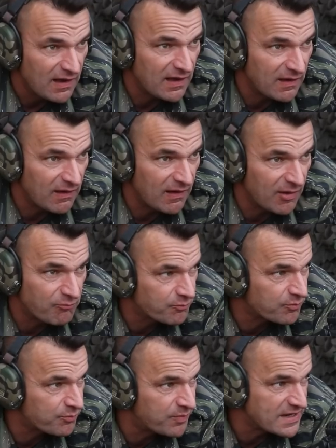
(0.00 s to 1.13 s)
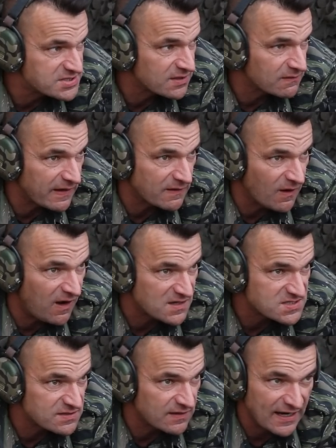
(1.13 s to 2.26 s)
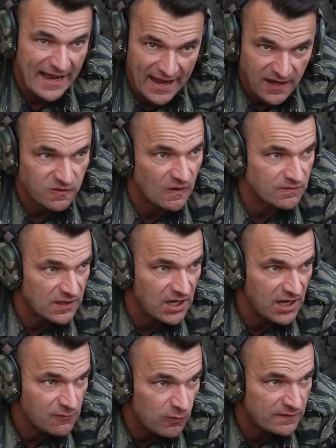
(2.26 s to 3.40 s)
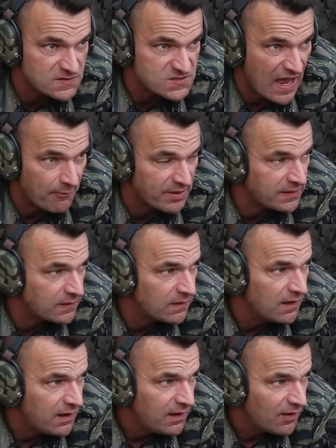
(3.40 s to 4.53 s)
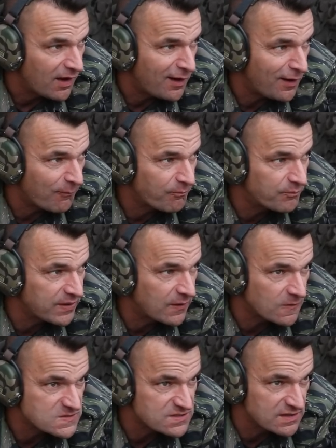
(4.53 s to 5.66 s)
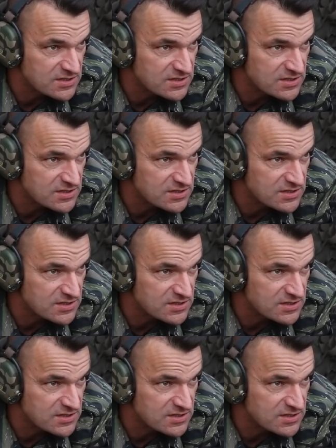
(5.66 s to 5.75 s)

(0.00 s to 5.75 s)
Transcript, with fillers: a, a basically a gust. And I hate that. I hate when this happening uh, because